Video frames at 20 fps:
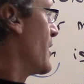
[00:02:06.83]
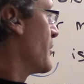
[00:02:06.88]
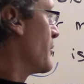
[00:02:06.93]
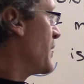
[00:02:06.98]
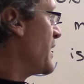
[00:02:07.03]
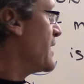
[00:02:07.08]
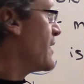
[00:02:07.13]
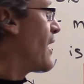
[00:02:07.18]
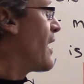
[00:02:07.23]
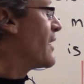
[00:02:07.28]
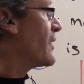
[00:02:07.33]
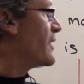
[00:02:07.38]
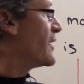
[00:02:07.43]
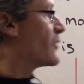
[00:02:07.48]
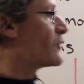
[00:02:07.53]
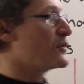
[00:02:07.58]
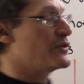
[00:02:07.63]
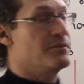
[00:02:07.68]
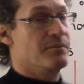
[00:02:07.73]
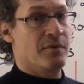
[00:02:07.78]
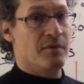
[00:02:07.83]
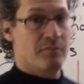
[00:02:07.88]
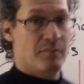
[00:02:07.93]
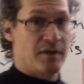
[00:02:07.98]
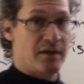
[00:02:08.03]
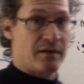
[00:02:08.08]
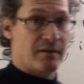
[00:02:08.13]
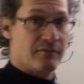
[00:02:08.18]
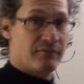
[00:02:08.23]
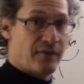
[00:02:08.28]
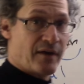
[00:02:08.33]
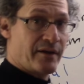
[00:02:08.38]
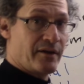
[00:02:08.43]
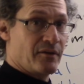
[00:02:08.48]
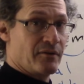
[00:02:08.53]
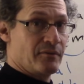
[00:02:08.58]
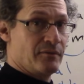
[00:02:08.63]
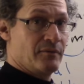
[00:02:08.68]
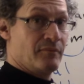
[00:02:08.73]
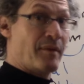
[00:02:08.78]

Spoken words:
p naught equals p final.